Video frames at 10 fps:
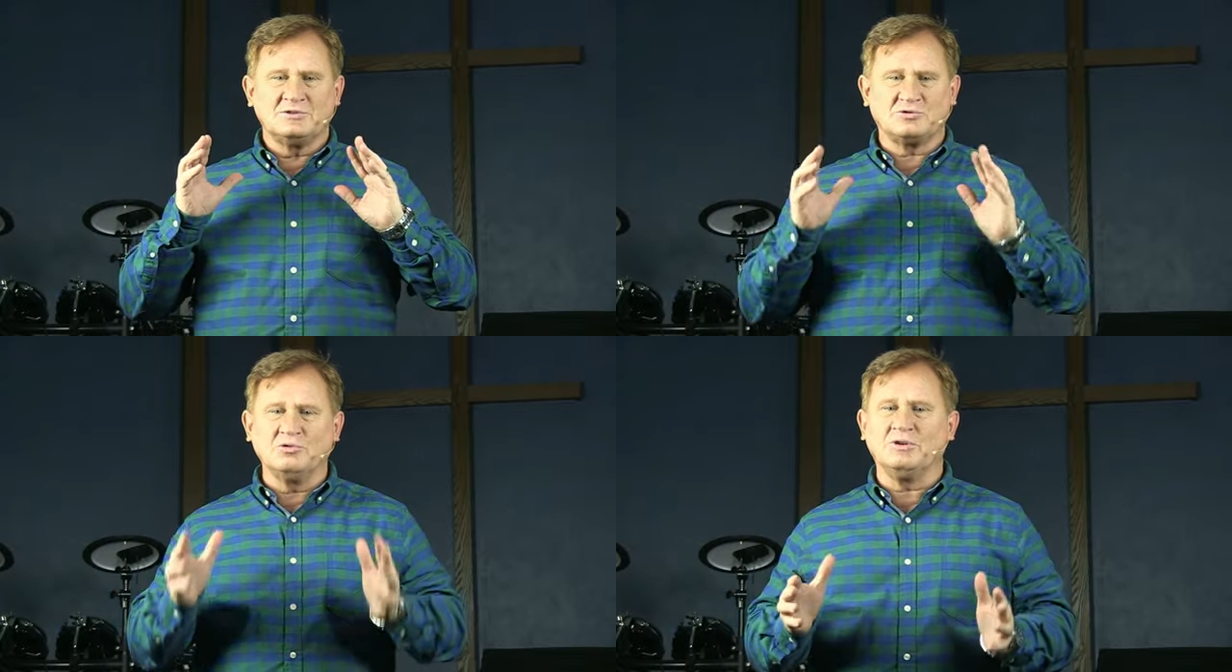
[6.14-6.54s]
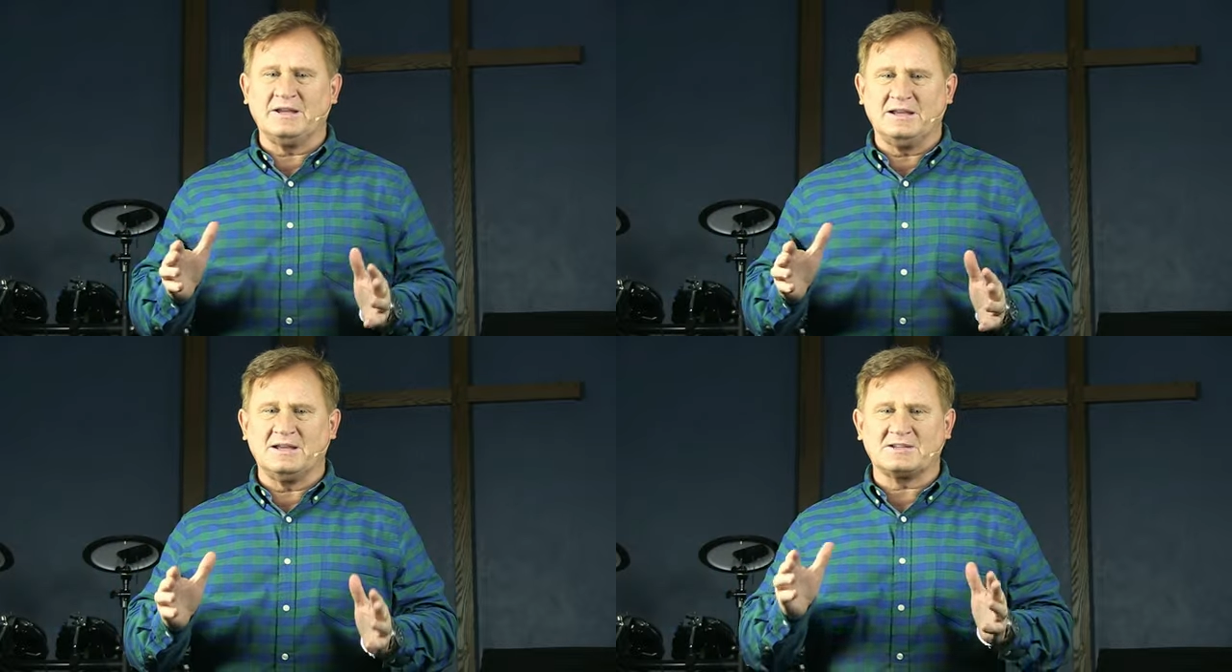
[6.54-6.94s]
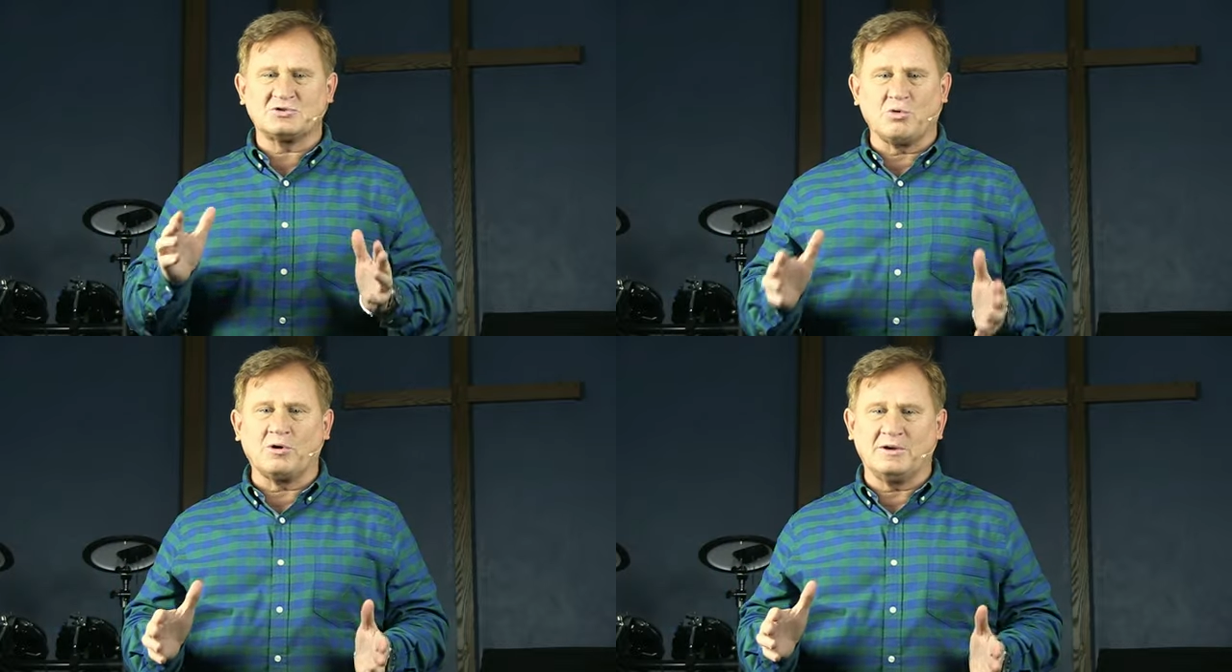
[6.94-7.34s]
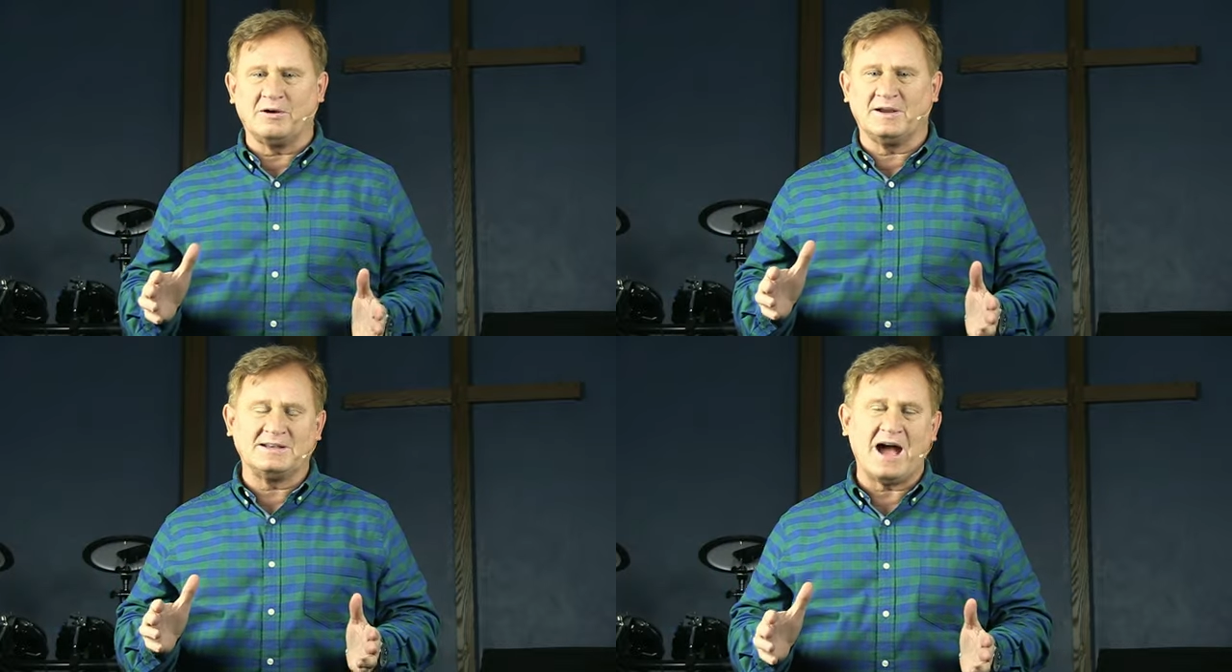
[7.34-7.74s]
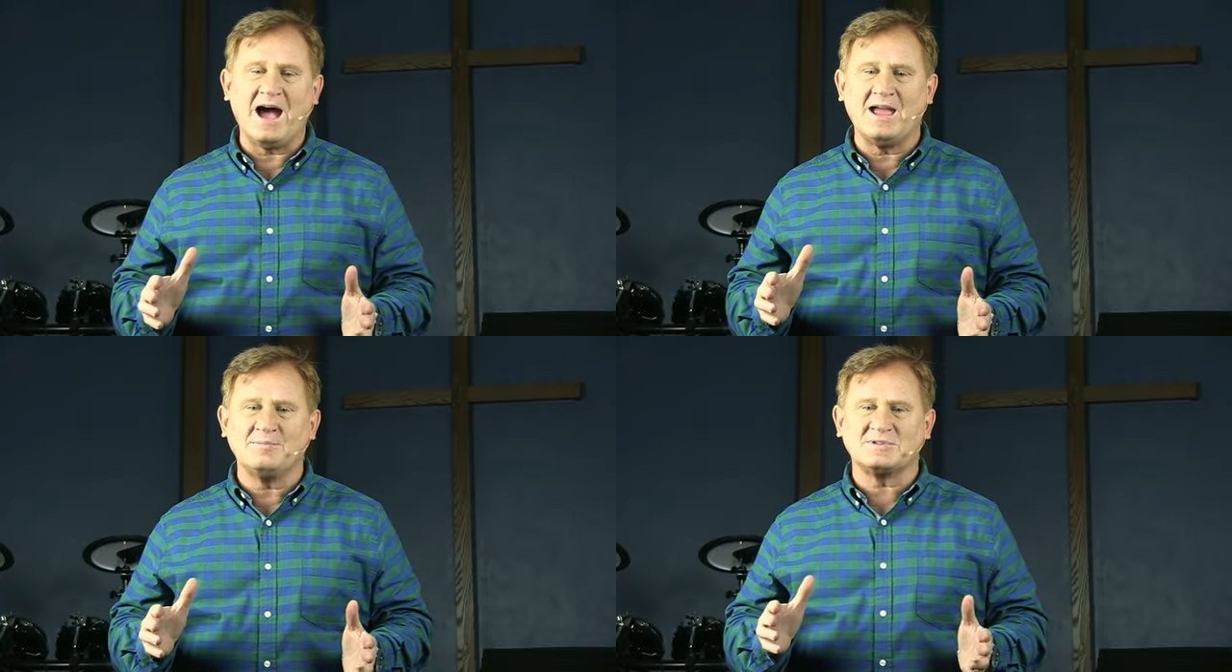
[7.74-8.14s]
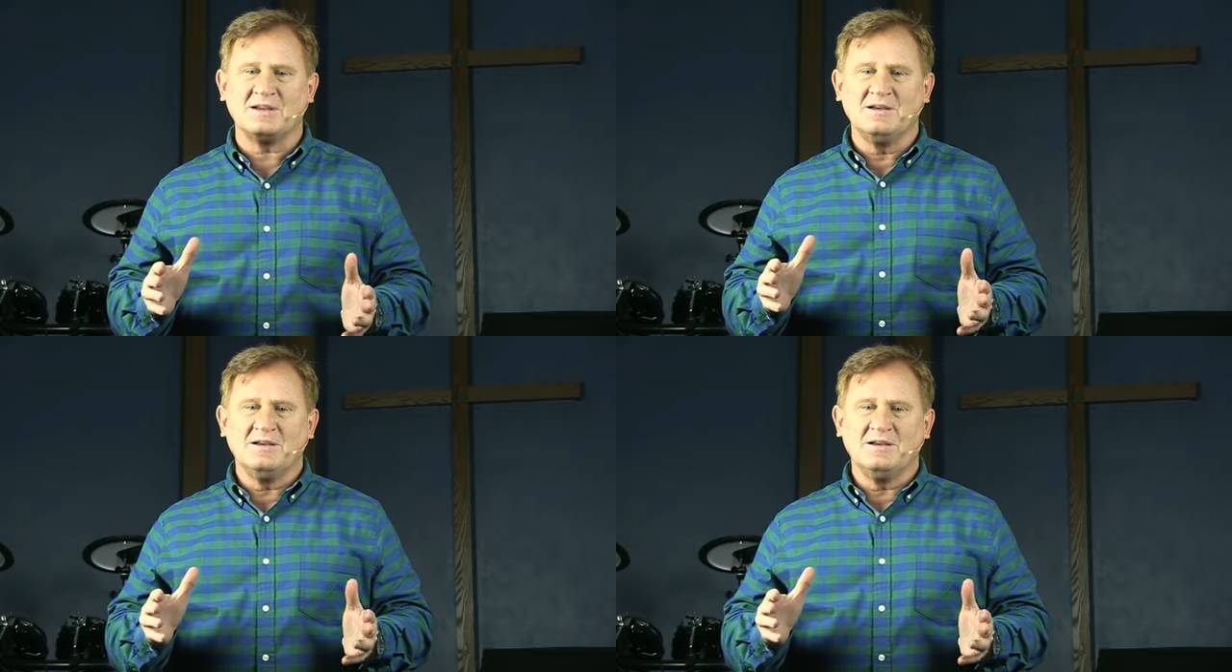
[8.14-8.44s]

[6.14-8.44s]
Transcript: truly extraordinary times